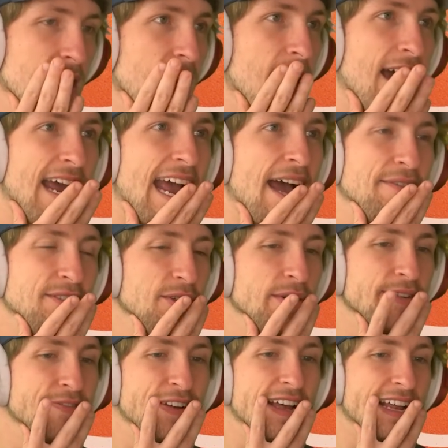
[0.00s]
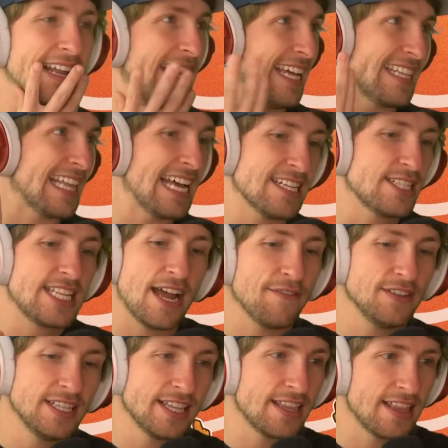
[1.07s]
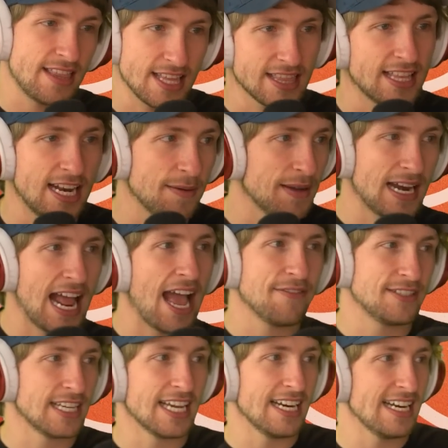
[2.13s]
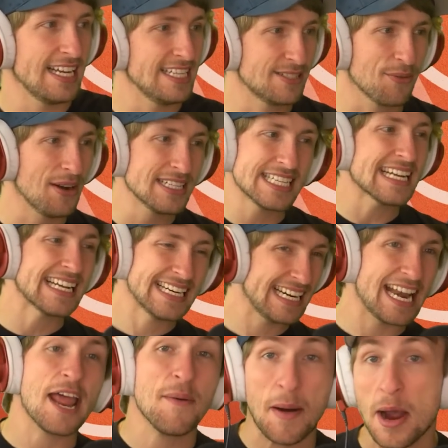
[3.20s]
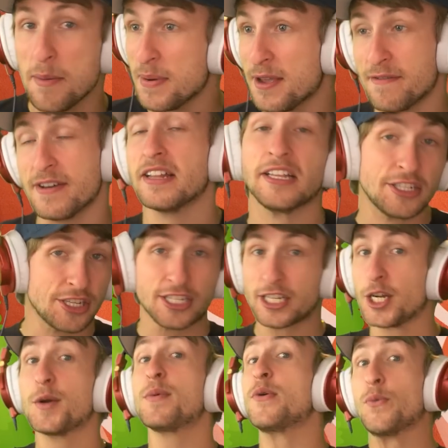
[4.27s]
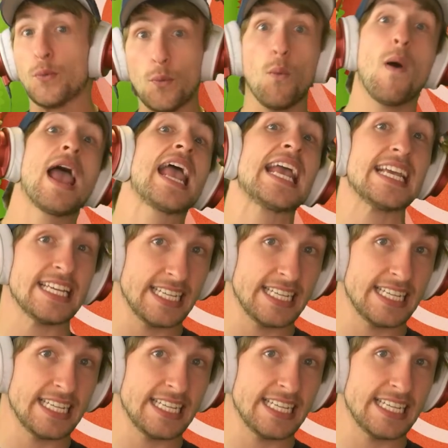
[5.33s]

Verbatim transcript: I have to admit, like, that's definitely the thing that I'm gonna have to get. Is once I get an M I B village, it's gonna be way